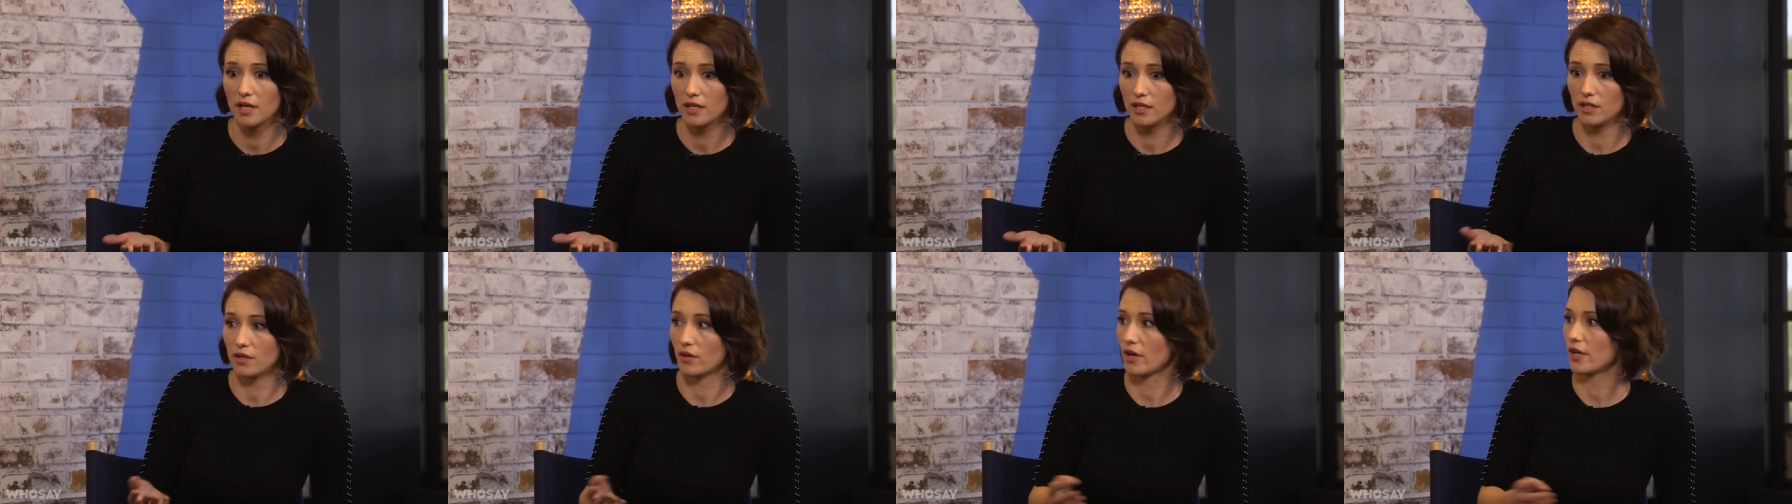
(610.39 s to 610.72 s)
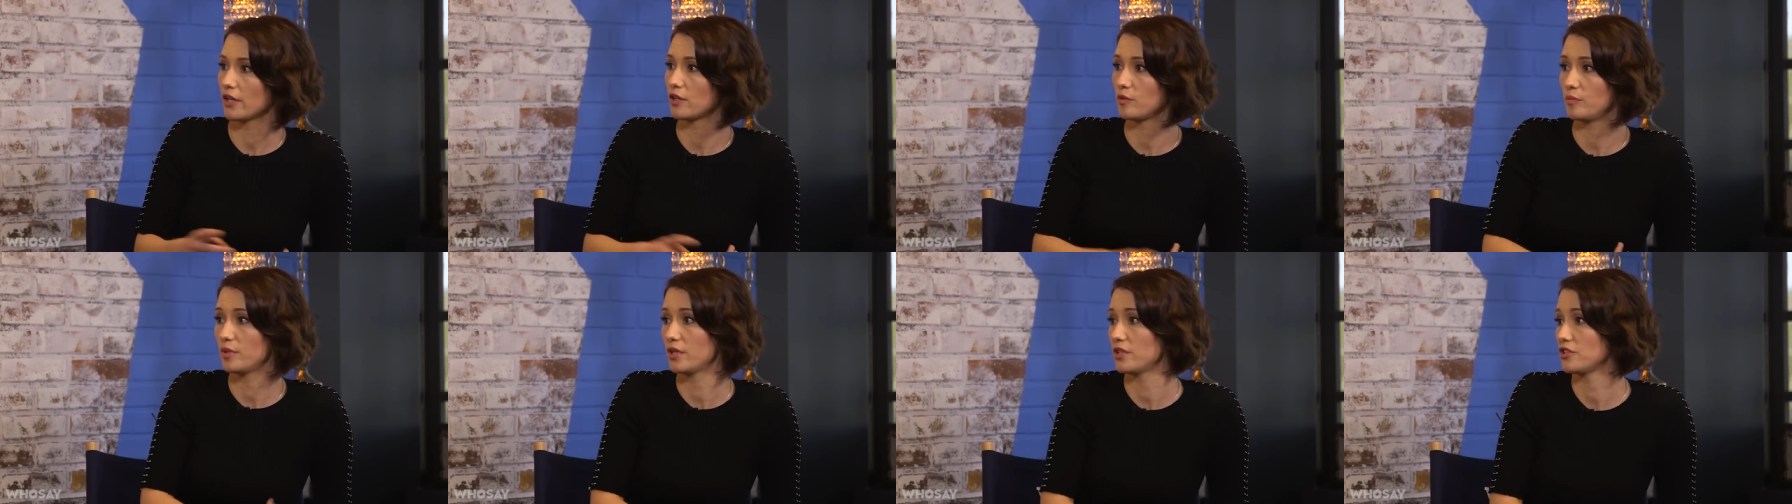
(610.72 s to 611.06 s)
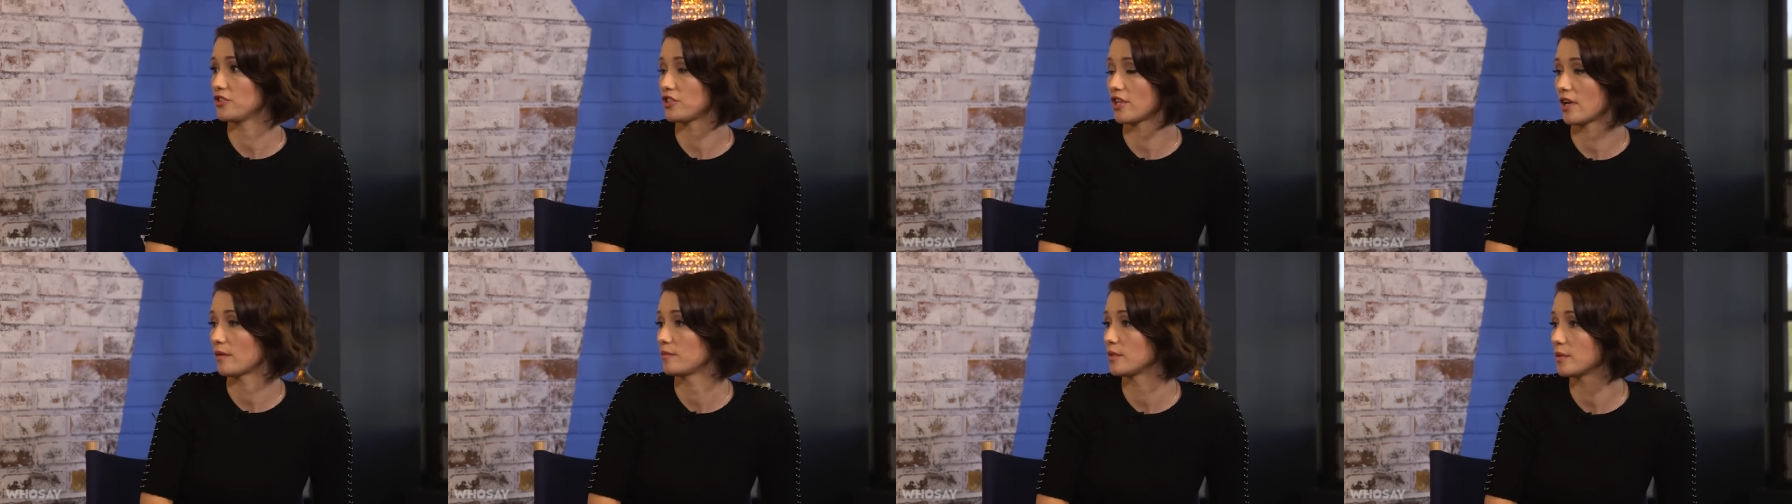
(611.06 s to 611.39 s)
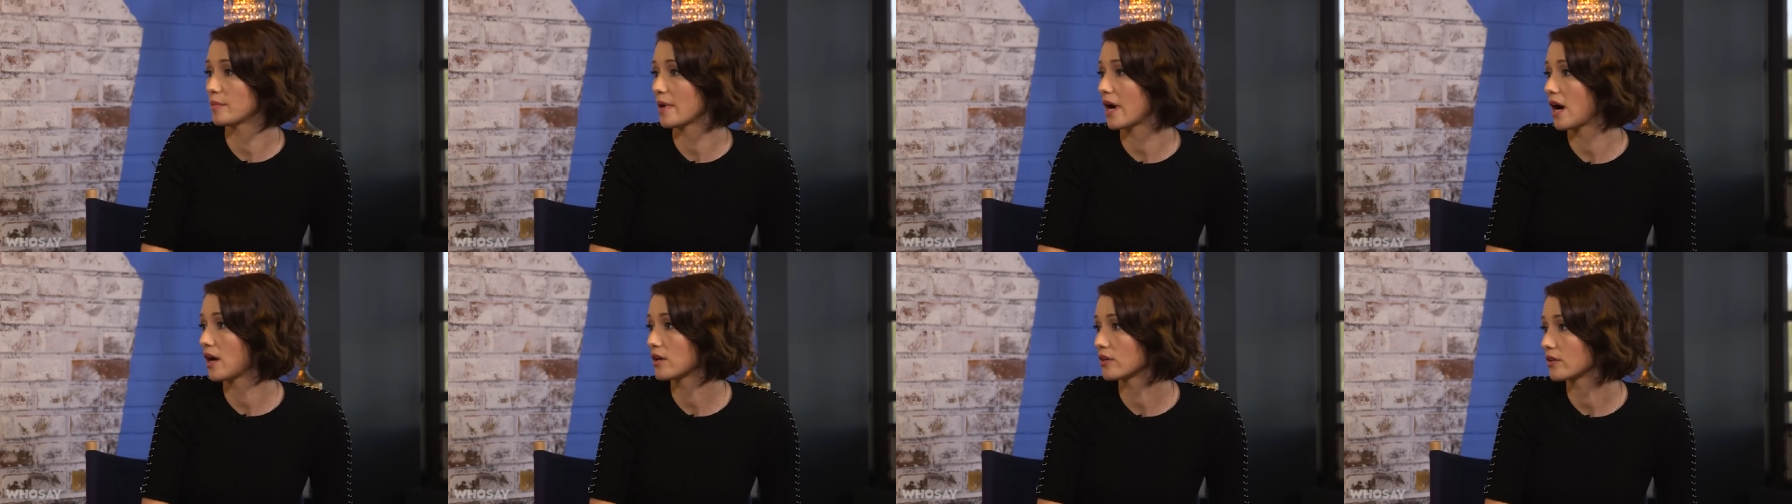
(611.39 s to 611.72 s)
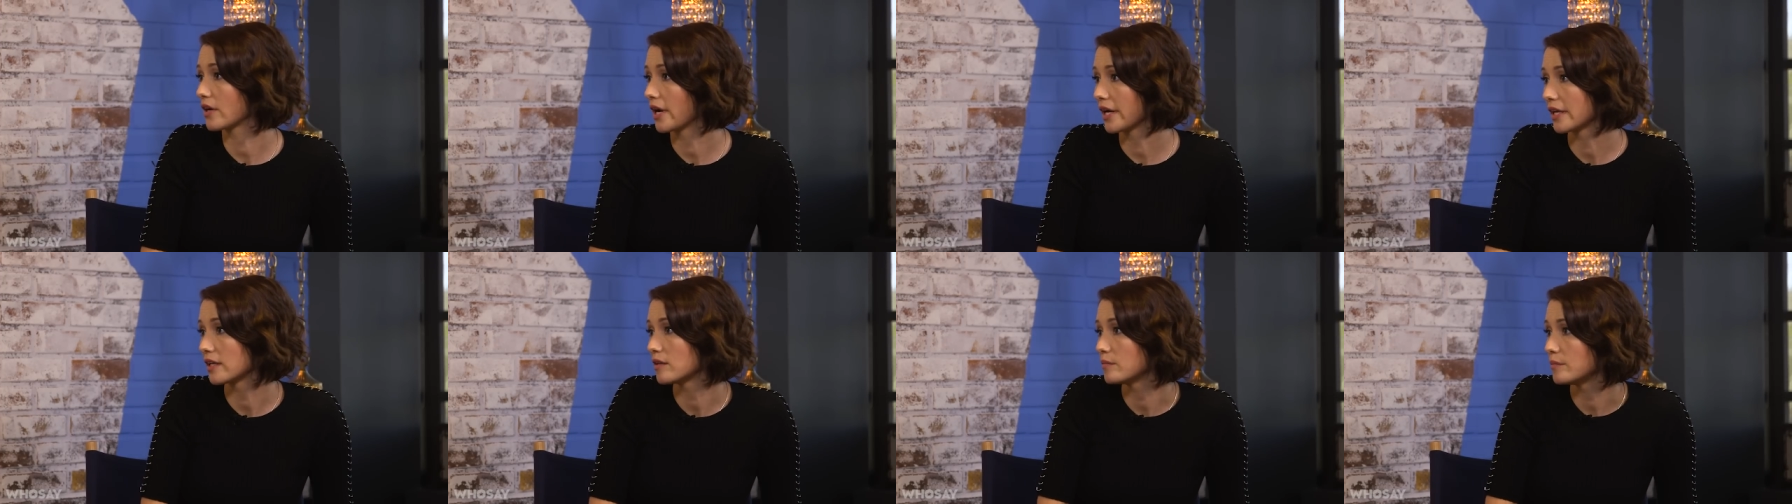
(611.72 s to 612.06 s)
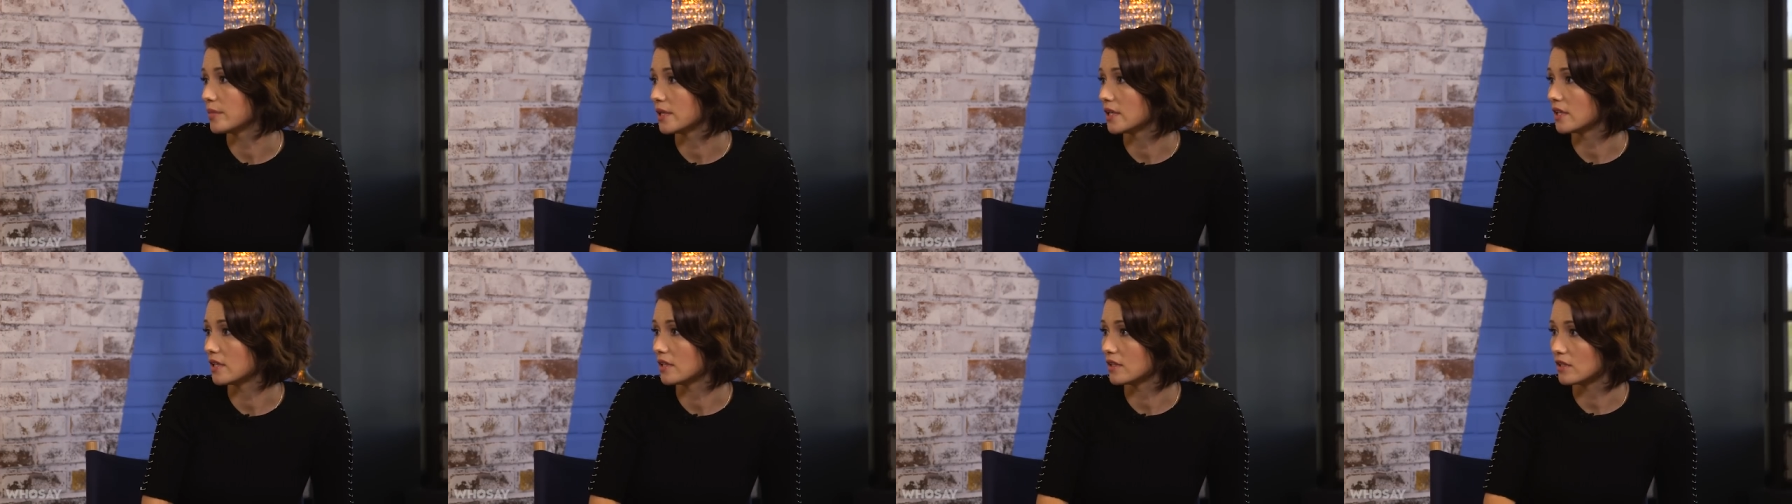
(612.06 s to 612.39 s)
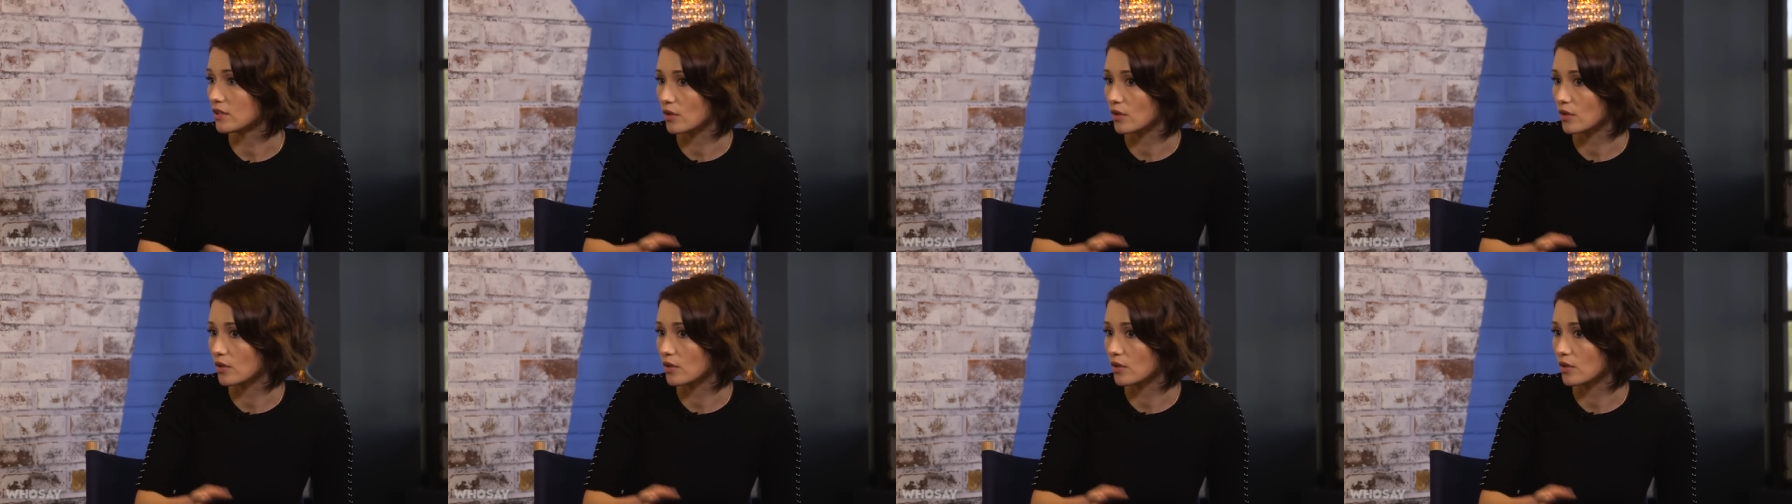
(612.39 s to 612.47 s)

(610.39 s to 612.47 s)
you know, I could be ashamed about or I could be,